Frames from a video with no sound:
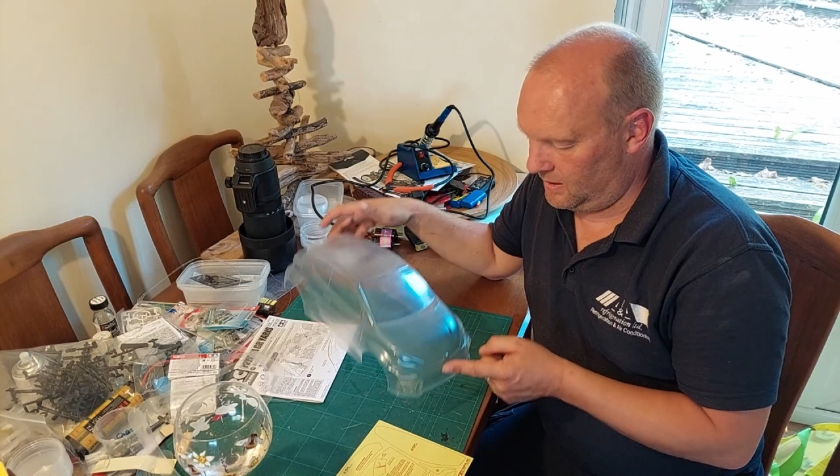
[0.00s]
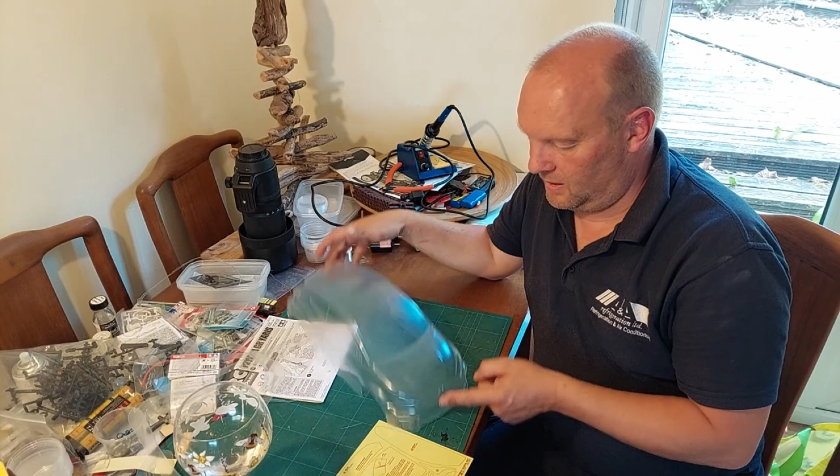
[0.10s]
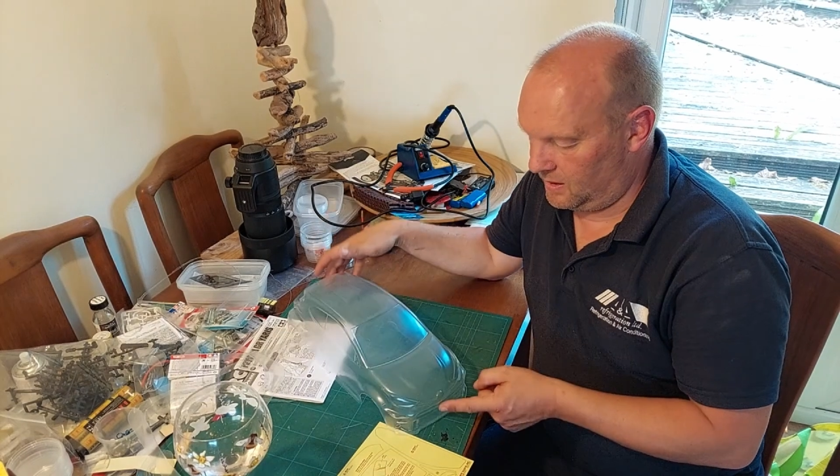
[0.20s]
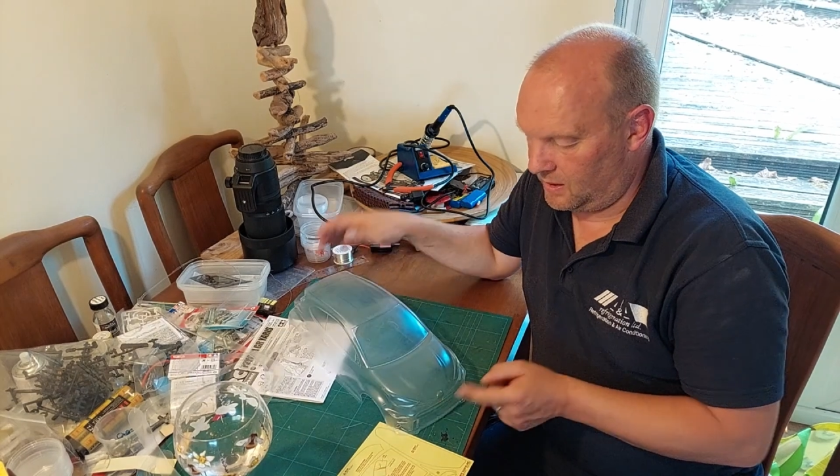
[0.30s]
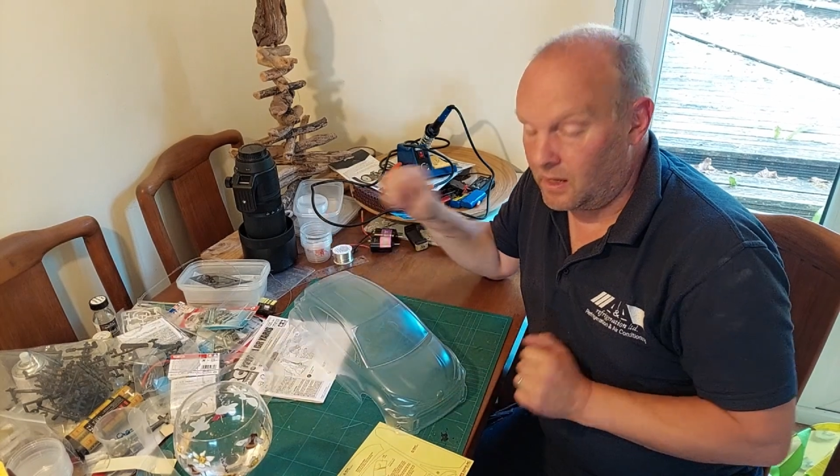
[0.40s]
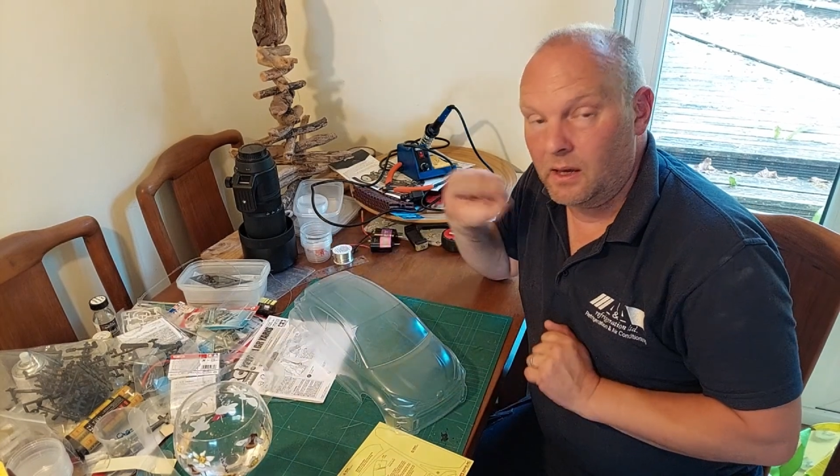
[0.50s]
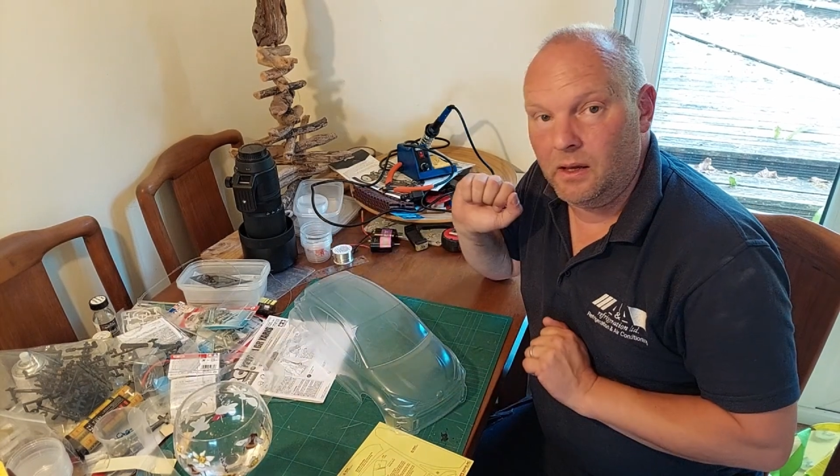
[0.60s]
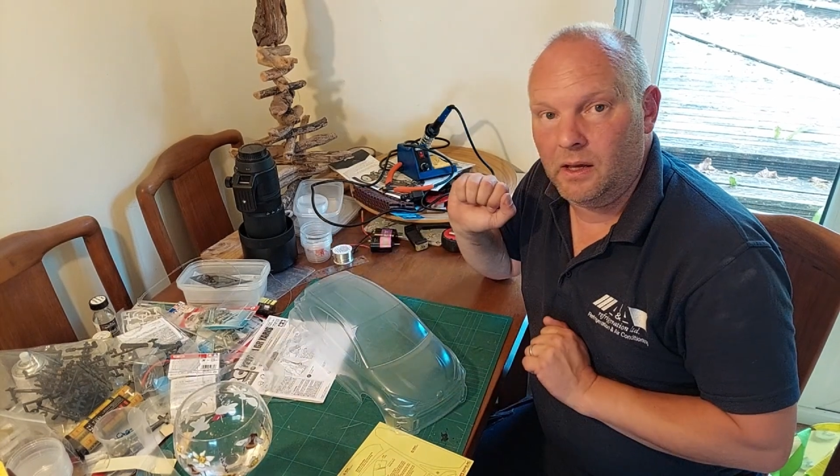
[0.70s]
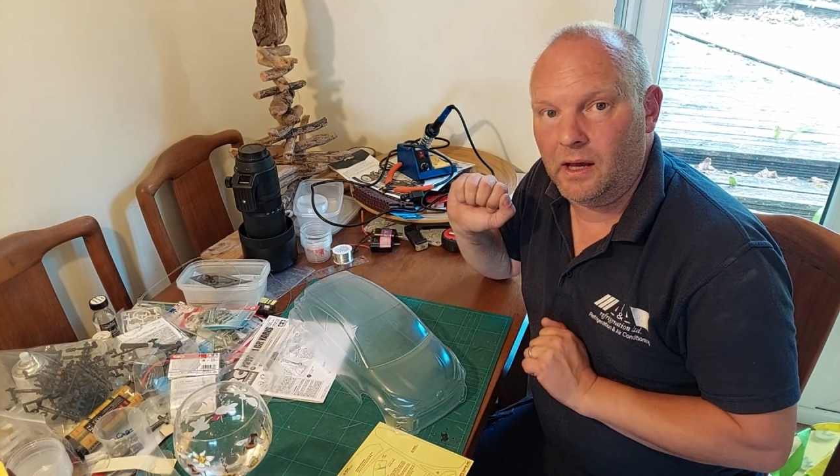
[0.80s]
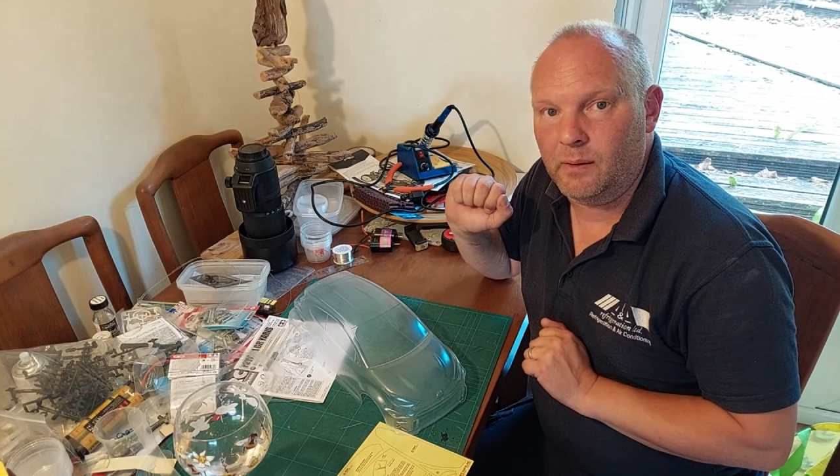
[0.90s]

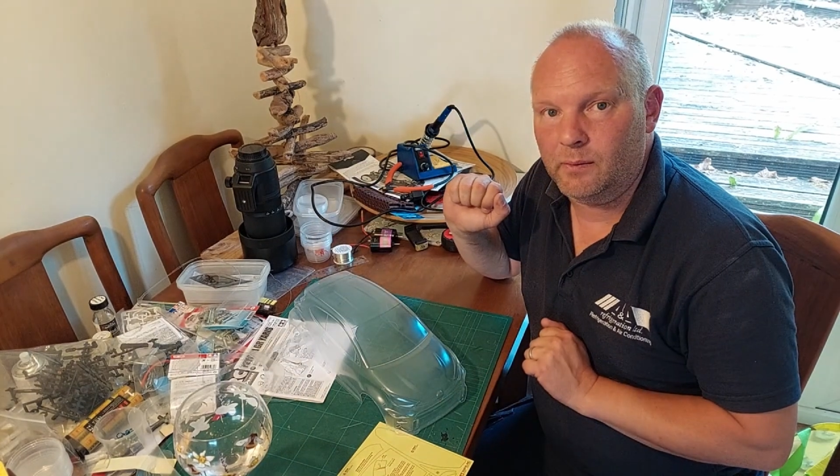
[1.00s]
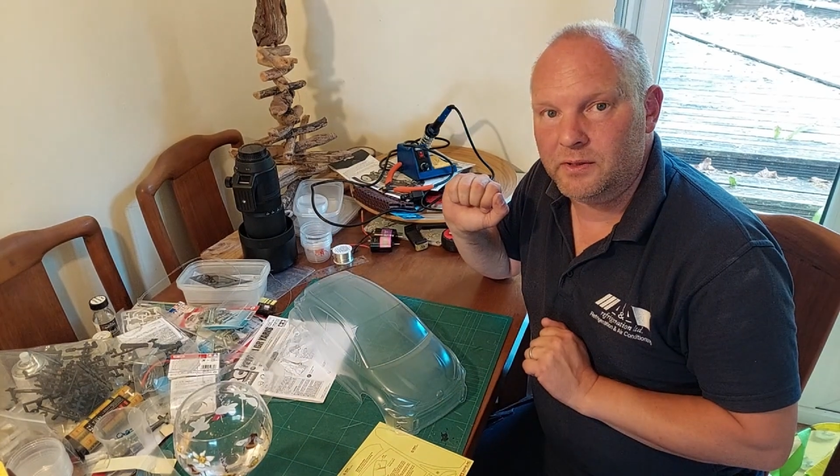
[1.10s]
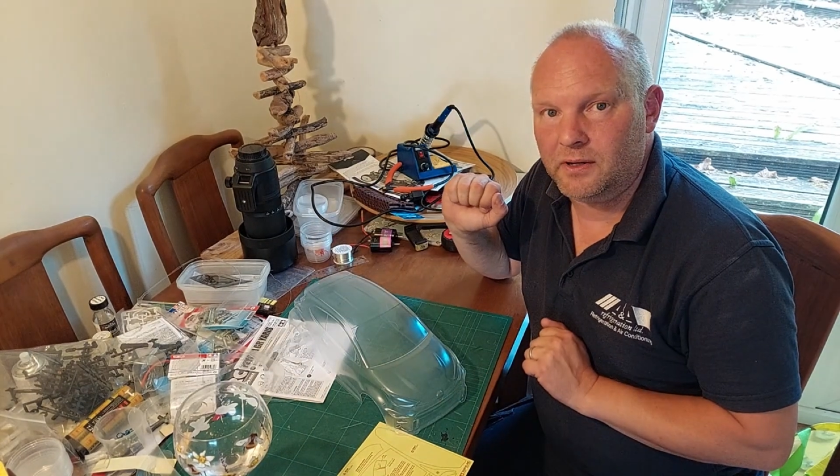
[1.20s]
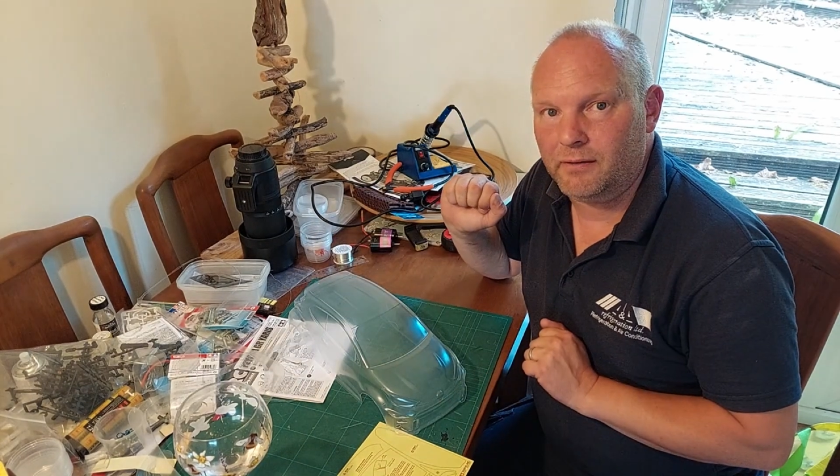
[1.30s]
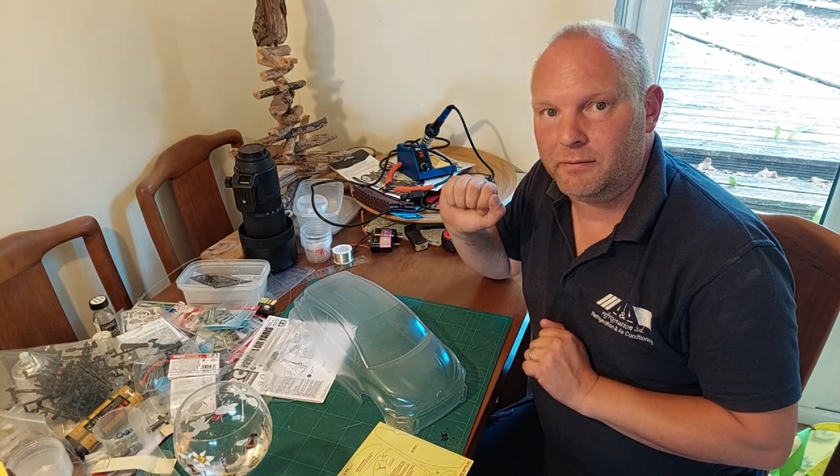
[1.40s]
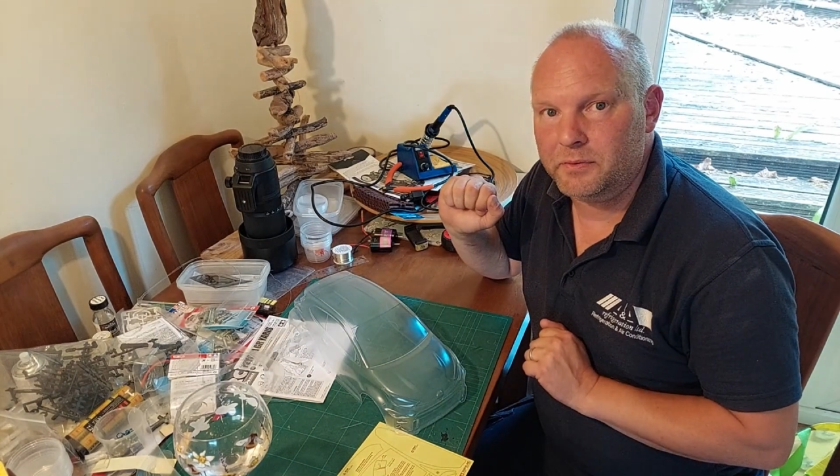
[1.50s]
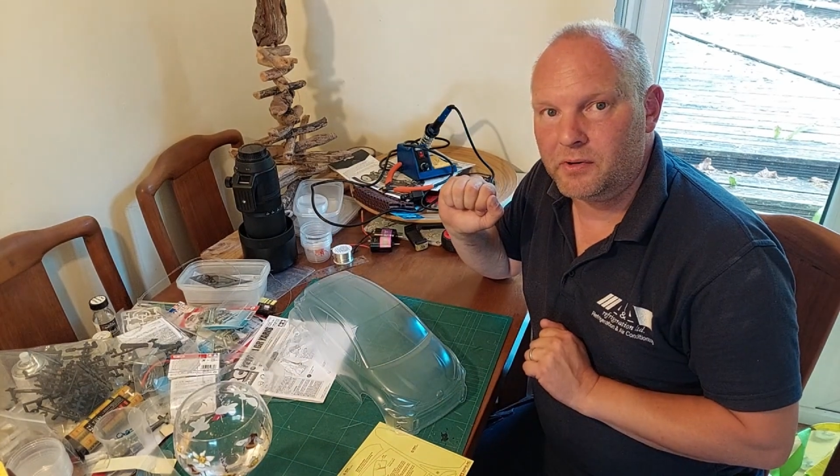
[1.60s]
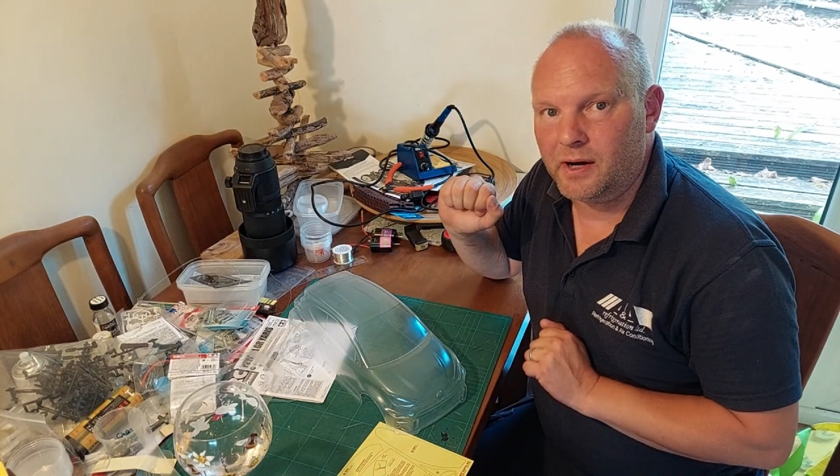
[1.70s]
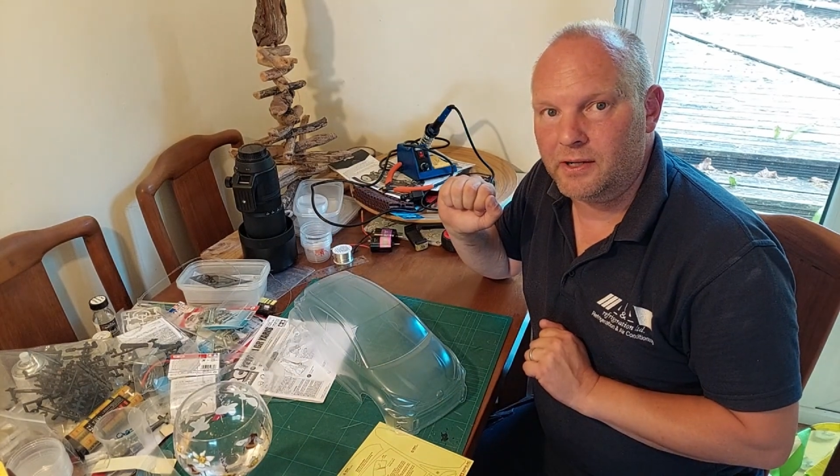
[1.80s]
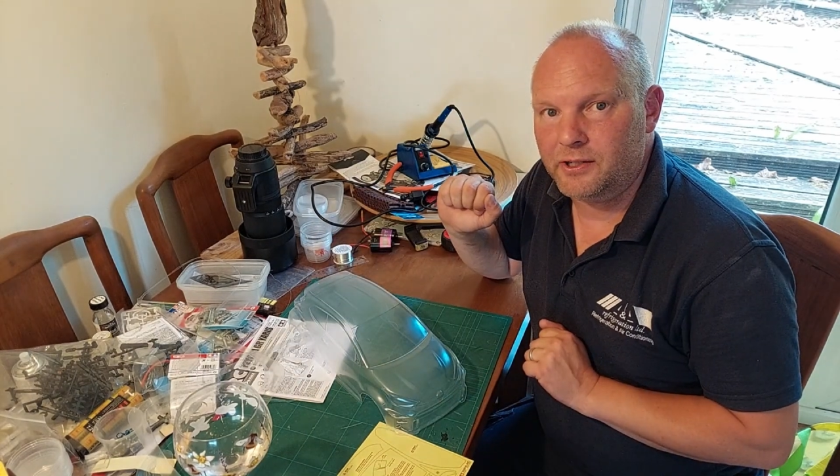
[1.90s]
And we'll start from
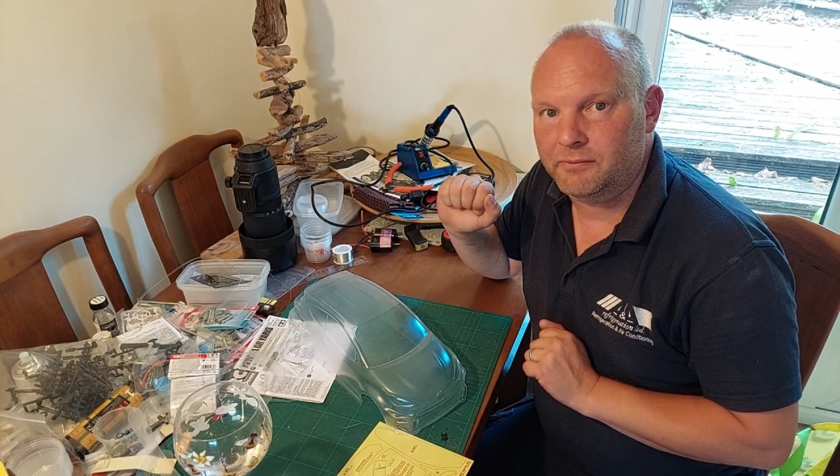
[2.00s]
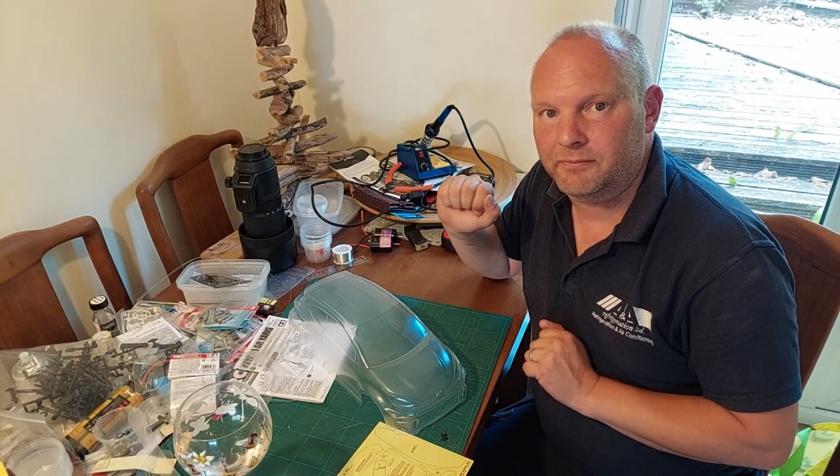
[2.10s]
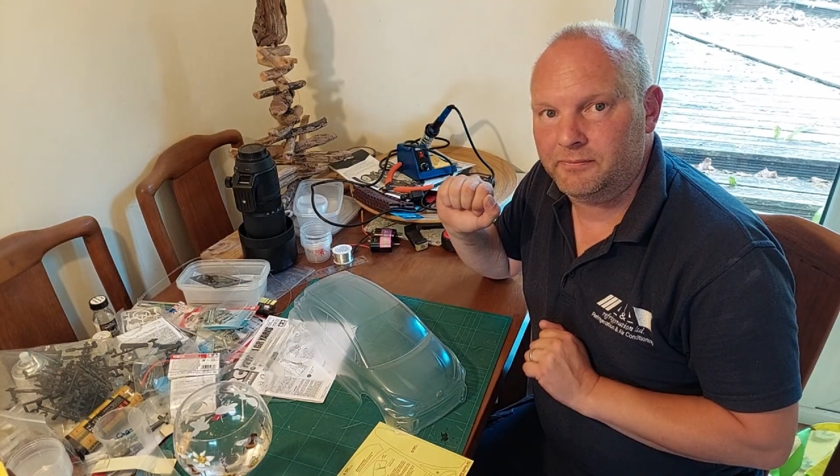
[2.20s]
scratch.